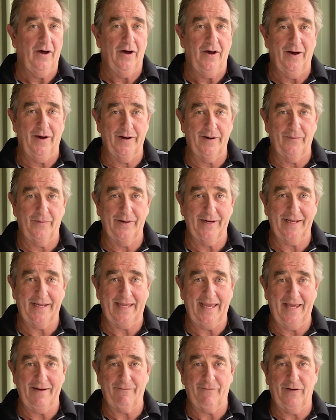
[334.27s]
I don't want to
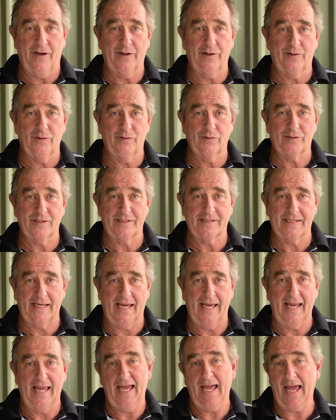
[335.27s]
get phone calls that
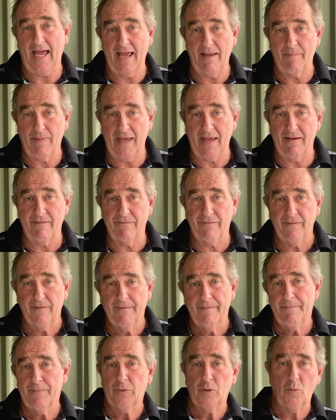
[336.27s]
say, hey Bev,
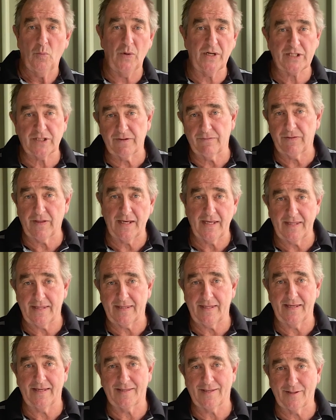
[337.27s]
which of these
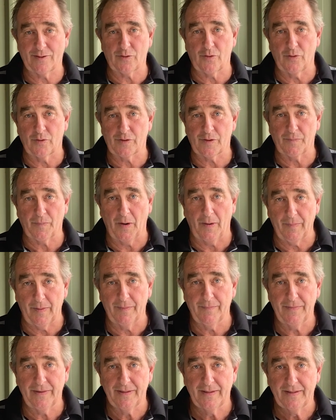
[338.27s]
things has caused a
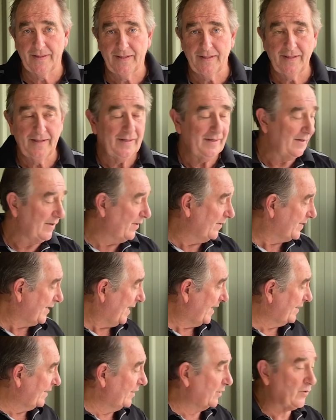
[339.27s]
problem? Because
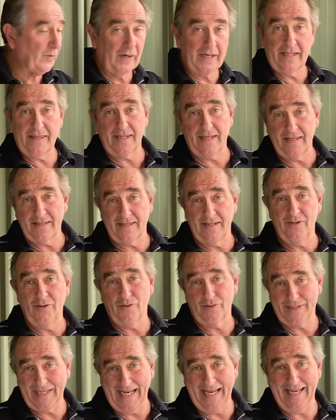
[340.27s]
out of the 20 things in
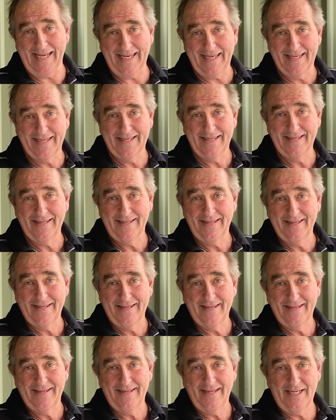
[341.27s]
your tank,
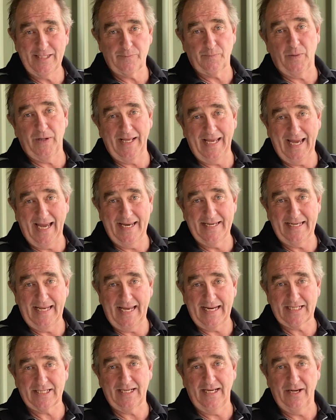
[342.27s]
it's pretty hard to
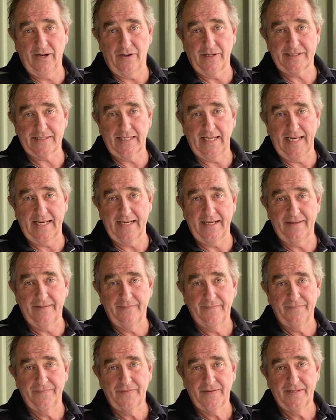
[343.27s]
actually isolate it.
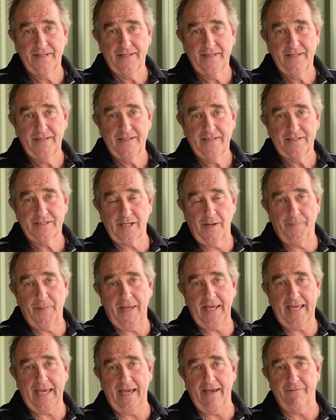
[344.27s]
So
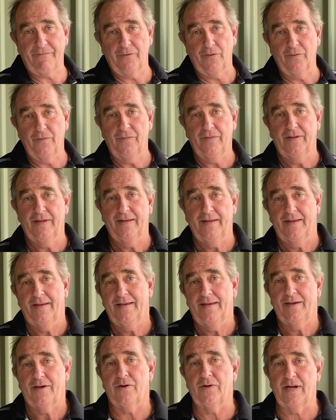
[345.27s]
be careful,
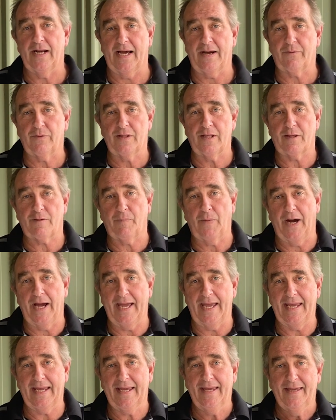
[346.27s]
good luck with your
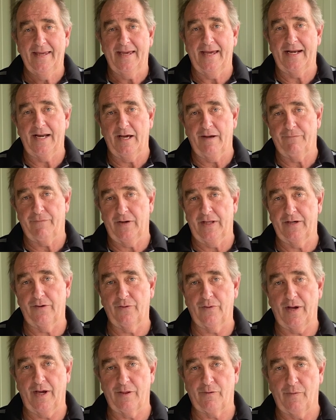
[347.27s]
spraying, and hopefully it
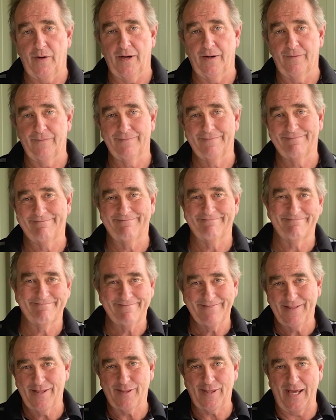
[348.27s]
all goes well.
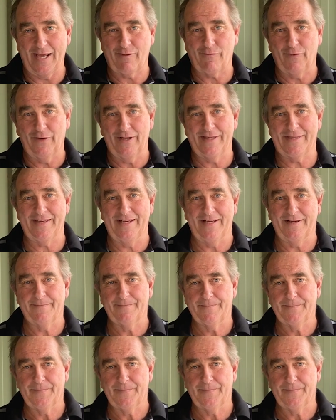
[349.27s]
Thanks for listening.